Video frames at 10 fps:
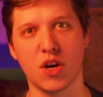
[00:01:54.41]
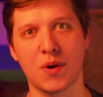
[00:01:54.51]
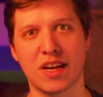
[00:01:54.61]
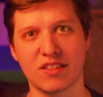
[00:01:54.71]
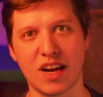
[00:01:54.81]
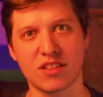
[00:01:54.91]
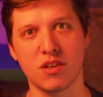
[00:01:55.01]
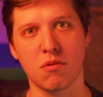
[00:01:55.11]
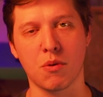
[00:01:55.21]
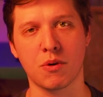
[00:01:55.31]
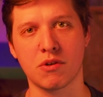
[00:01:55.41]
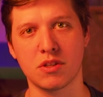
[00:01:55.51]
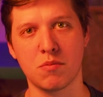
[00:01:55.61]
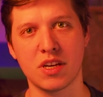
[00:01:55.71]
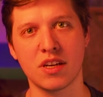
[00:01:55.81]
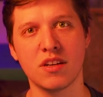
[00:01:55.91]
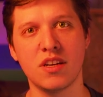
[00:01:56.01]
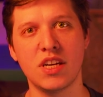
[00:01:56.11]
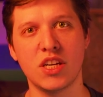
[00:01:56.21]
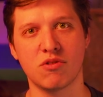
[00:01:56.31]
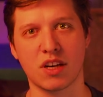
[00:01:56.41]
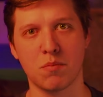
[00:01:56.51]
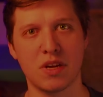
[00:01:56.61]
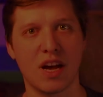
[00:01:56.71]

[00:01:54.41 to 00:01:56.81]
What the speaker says: and know exactly where we're going to be so I can